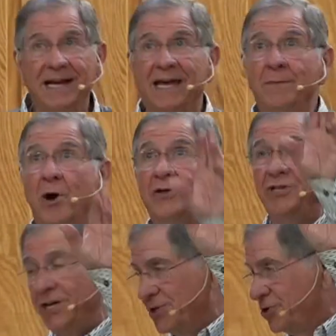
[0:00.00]
get them on
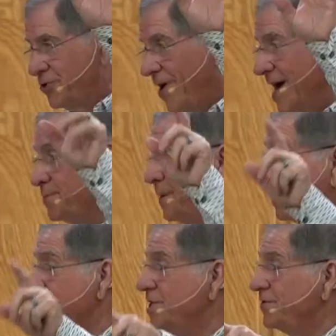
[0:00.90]
Jesus Christ
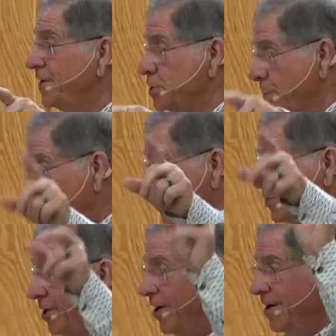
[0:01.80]
because his visible
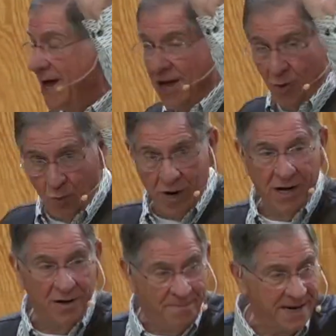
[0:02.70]
return
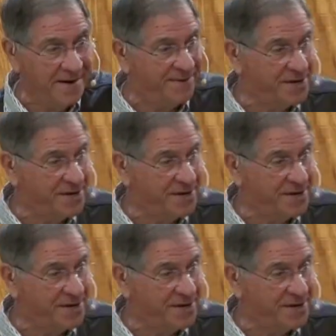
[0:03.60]
will be a